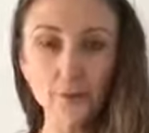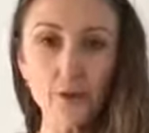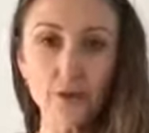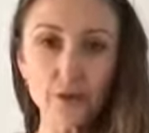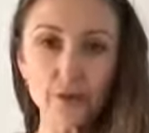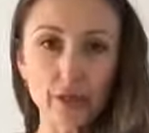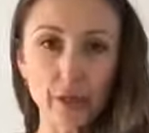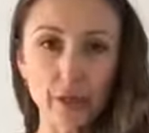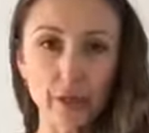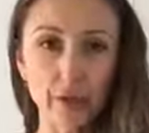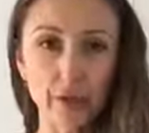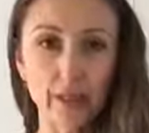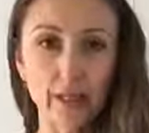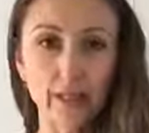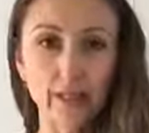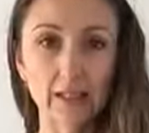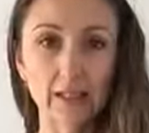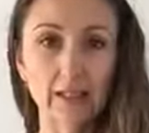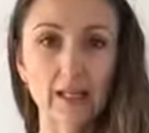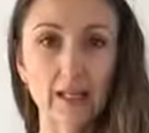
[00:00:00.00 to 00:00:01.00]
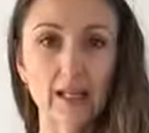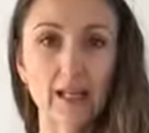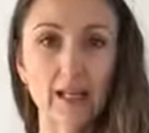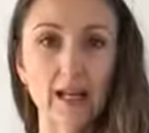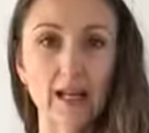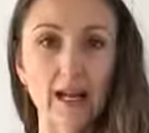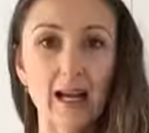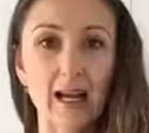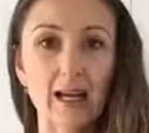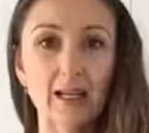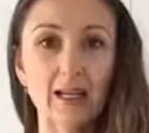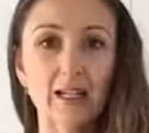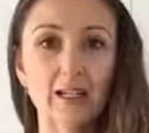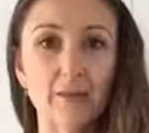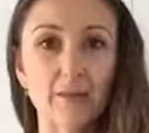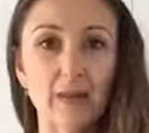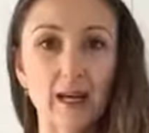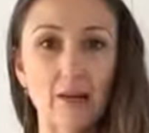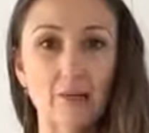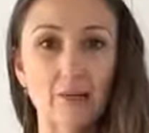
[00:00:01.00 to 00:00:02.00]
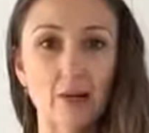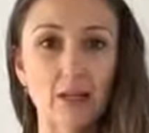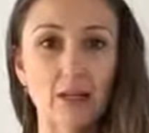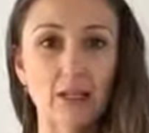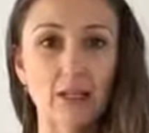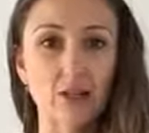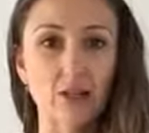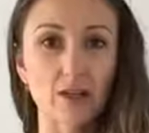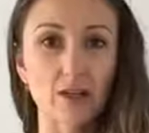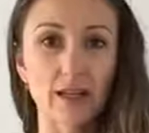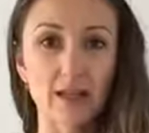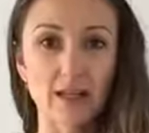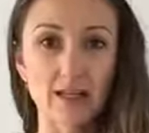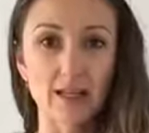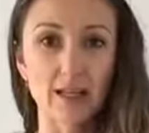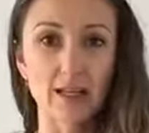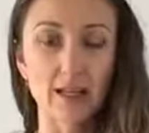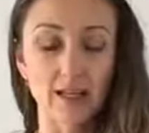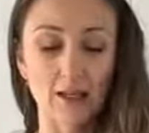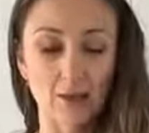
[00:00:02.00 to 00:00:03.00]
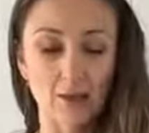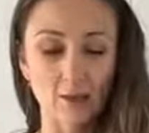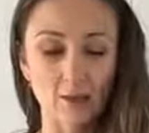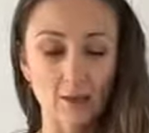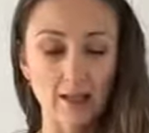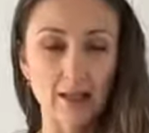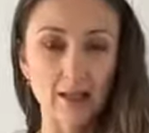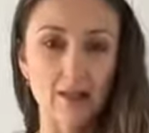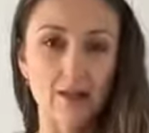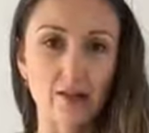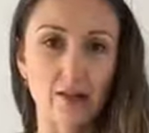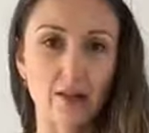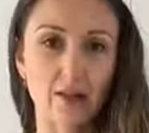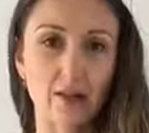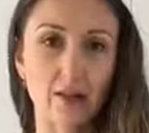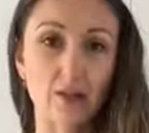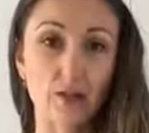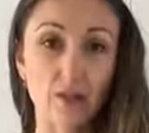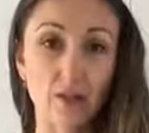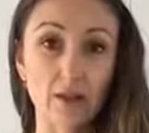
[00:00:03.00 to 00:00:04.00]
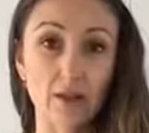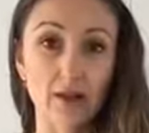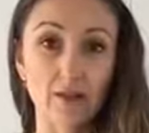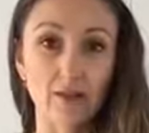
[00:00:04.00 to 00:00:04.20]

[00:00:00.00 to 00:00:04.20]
toner, and my moisturizer here. All these three things do have